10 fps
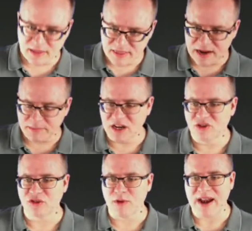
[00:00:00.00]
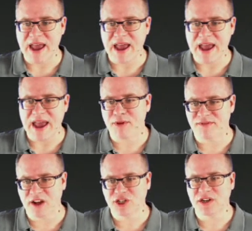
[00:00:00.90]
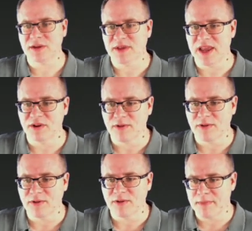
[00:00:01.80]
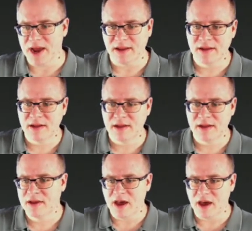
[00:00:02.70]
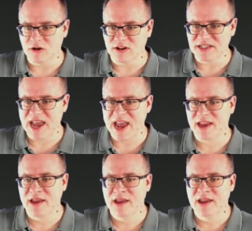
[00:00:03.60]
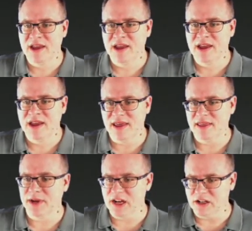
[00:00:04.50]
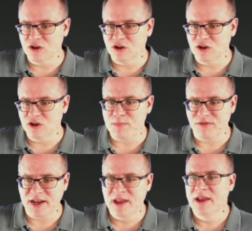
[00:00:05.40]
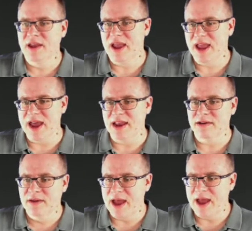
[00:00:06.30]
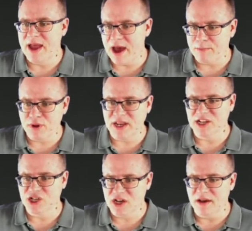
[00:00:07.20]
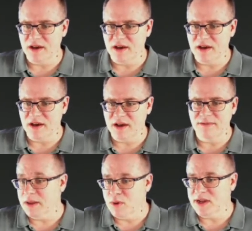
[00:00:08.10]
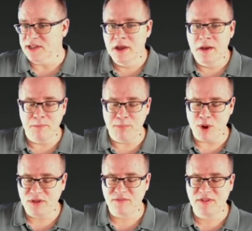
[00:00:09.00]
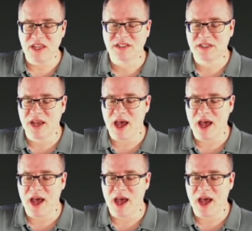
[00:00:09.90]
Then I'm going to use the write output function to be able to write my unordered list tag. And then I'm going to loop over it and output each of the bullet points. Both of these